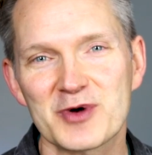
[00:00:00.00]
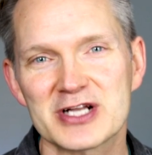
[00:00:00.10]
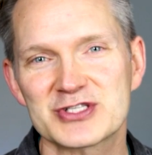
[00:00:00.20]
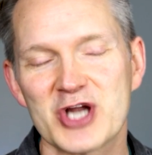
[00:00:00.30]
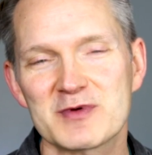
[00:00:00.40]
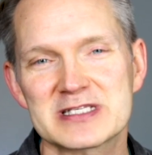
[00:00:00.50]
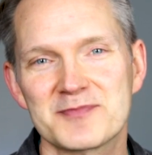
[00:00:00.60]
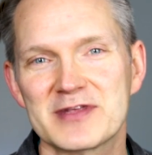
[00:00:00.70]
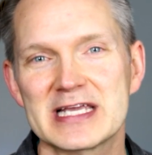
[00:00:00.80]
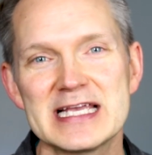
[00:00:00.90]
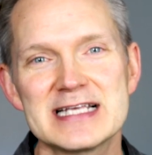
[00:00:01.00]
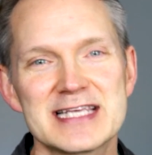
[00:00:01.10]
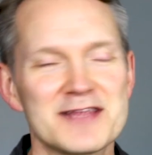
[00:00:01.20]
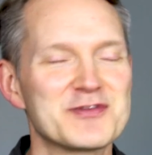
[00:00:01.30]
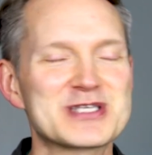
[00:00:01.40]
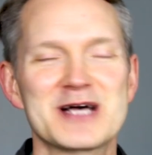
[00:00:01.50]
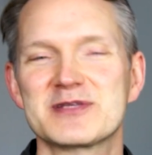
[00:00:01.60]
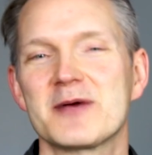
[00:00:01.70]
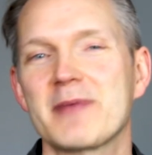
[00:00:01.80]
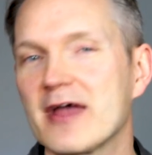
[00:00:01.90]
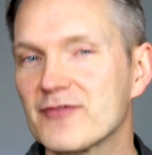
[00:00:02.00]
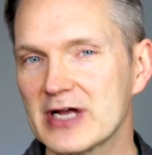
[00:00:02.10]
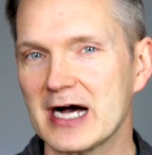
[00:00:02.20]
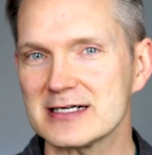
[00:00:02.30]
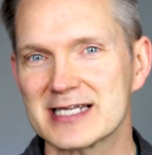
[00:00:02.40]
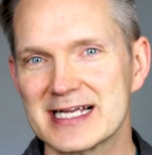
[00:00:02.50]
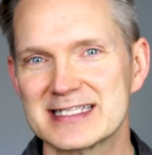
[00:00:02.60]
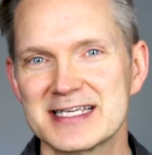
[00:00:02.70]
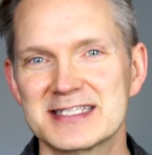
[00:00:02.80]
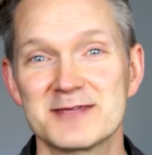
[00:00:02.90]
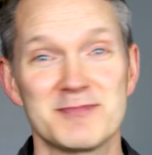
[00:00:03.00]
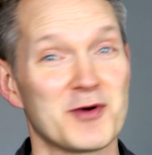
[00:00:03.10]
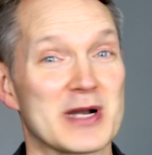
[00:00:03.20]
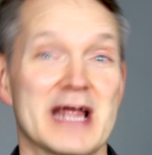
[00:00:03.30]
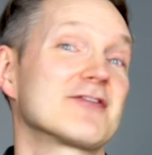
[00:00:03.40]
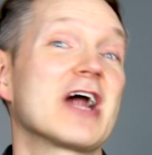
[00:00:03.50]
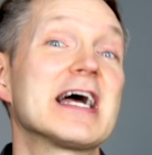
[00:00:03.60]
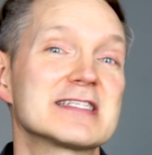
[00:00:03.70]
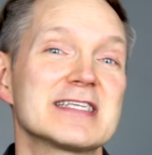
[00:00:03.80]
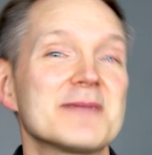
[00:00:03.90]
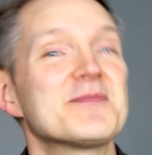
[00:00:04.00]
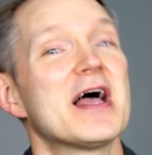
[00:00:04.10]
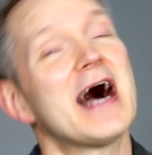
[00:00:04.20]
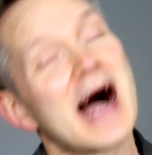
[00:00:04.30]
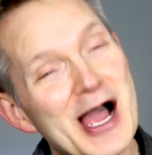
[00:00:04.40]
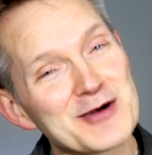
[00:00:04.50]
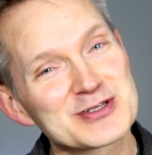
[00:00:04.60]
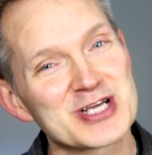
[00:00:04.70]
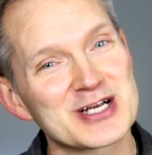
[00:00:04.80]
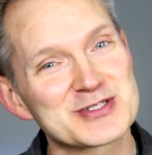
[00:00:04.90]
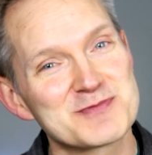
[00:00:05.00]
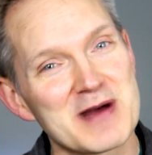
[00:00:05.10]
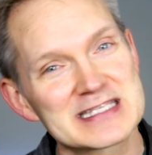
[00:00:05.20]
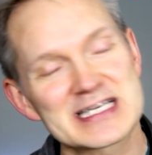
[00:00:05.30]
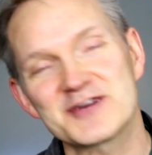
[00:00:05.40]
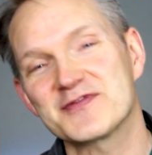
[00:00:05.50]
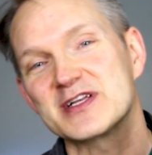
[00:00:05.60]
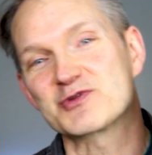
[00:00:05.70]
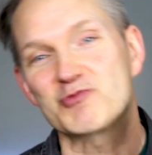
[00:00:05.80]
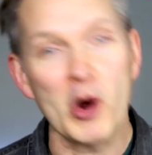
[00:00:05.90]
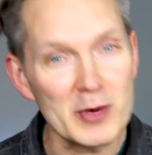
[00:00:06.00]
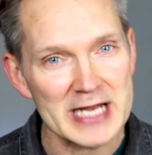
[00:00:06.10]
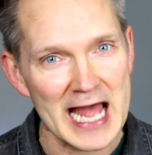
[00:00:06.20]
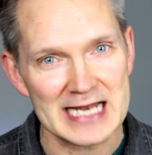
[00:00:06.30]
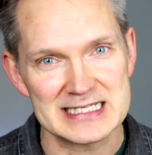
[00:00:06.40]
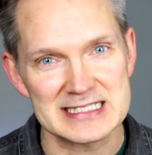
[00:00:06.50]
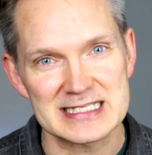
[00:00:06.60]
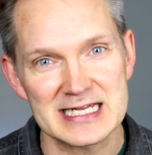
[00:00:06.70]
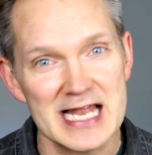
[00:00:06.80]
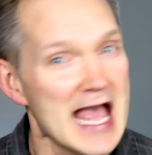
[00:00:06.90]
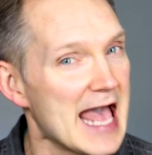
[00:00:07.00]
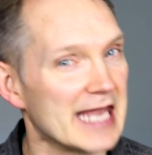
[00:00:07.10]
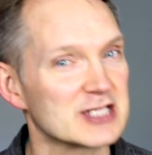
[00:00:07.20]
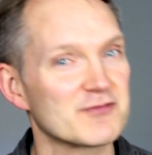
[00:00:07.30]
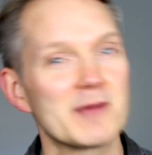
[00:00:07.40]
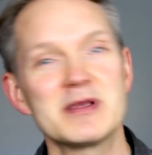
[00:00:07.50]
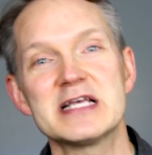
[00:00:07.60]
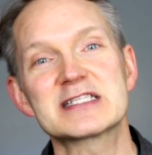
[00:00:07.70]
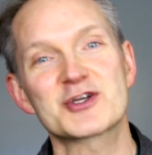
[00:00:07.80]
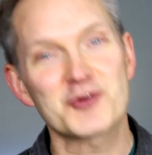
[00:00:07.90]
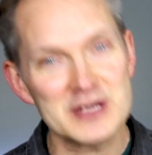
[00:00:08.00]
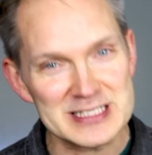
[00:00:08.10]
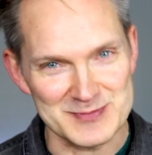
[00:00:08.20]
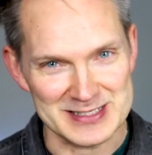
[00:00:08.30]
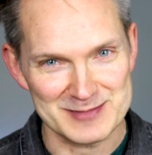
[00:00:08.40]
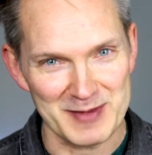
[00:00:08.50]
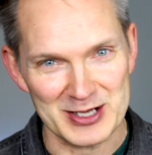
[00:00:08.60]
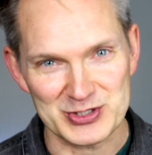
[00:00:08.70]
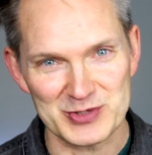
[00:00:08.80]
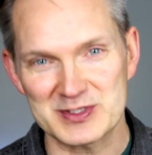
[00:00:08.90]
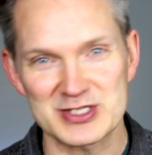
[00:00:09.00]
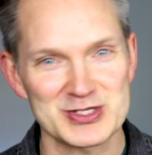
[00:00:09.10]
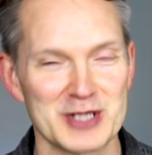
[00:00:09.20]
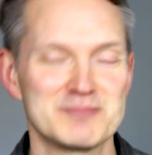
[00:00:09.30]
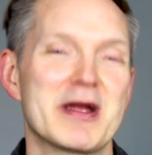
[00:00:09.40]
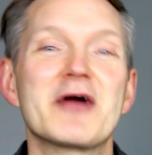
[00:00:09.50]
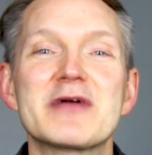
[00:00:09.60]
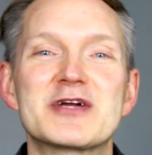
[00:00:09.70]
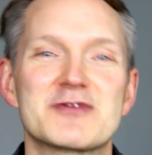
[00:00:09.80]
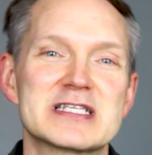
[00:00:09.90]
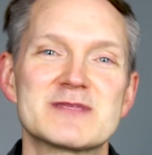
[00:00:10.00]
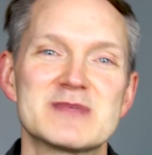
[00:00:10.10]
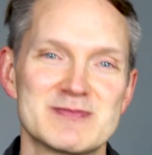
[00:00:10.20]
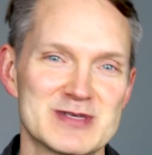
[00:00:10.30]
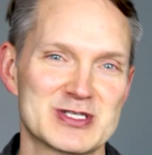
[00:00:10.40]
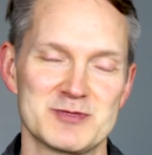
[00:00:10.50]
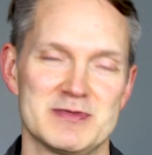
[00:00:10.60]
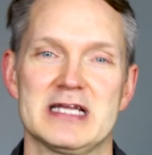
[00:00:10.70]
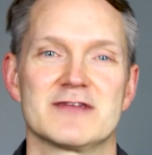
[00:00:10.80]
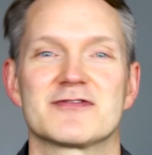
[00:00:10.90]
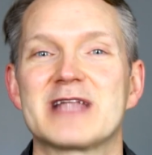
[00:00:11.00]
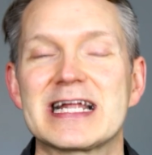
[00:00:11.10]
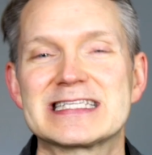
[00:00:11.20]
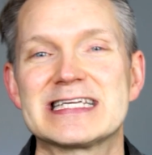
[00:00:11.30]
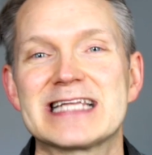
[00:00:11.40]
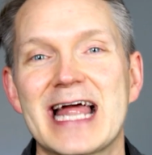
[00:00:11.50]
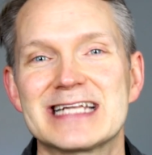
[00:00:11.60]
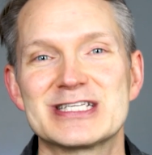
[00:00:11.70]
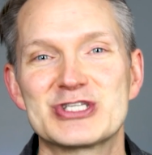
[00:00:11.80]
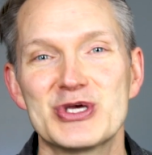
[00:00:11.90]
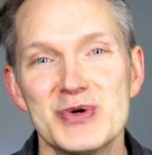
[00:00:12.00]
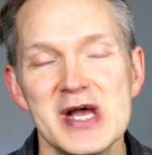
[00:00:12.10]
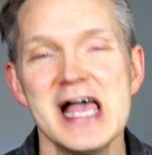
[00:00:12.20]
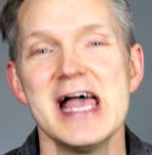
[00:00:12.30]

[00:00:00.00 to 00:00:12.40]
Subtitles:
we're going to start with something easy. This comes up every holiday season, but whenever I see it, I always chuckle to myself. It's Rowan Atkinson, and it's from his Christmas special, which is called Merry Christmas, Mr. Bean from 1992.